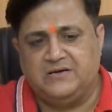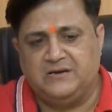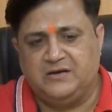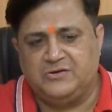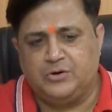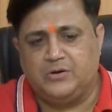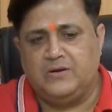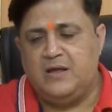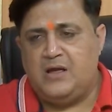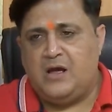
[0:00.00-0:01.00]
glycerol.
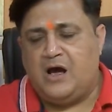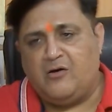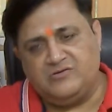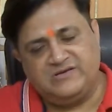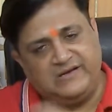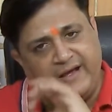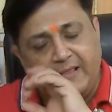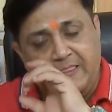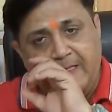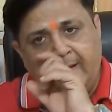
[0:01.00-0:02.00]
How is it
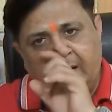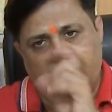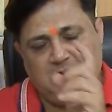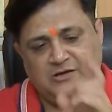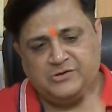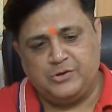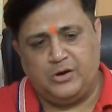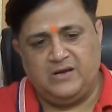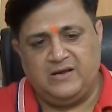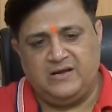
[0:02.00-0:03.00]
done?
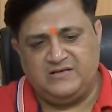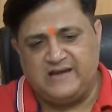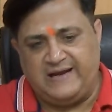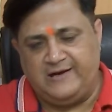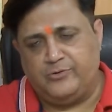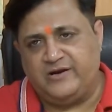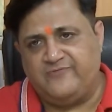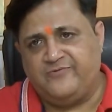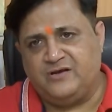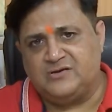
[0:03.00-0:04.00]
Glycerol is
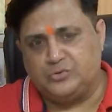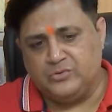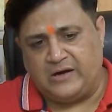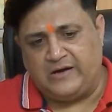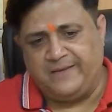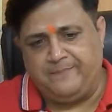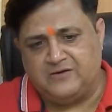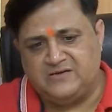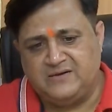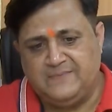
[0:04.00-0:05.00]
diluted first to
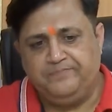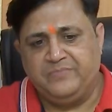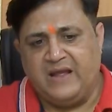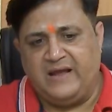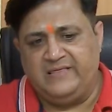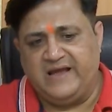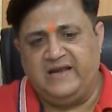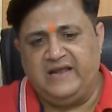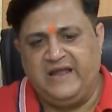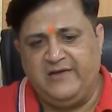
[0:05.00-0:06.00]
30% and
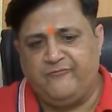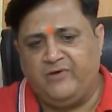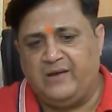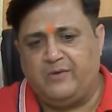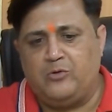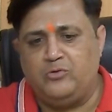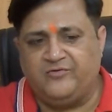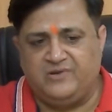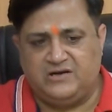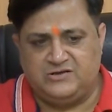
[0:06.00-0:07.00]
then equal amount
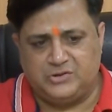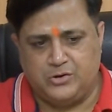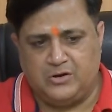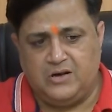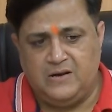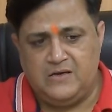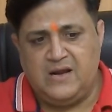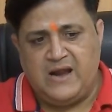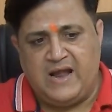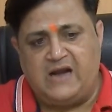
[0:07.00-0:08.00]
of glycerol
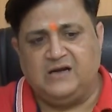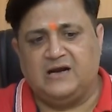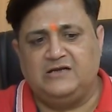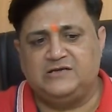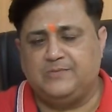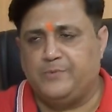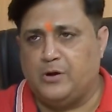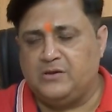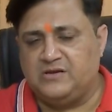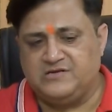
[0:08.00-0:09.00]
and cultured
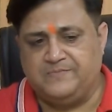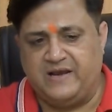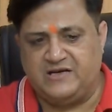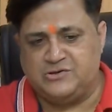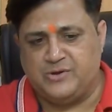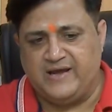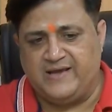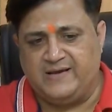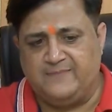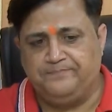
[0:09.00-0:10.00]
broth is mixed
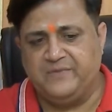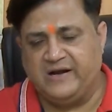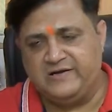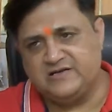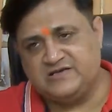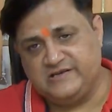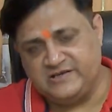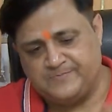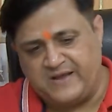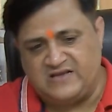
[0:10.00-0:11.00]
together. It is
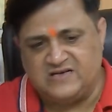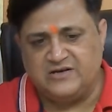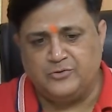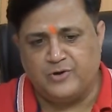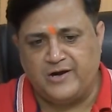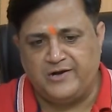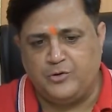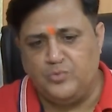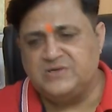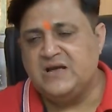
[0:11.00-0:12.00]
dispensed into red
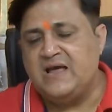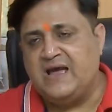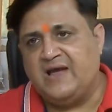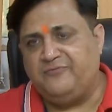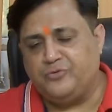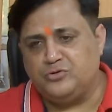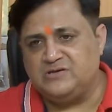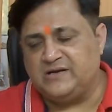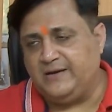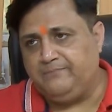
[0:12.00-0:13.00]
tubes and
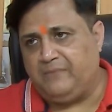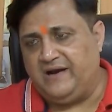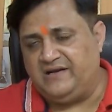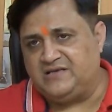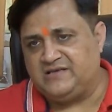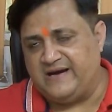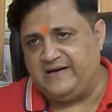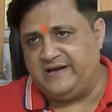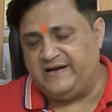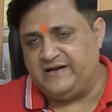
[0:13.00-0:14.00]
frozen at minus
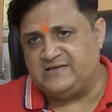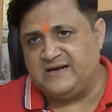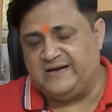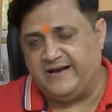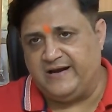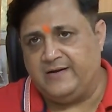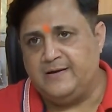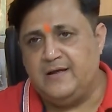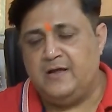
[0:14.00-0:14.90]
10 degrees centigrade.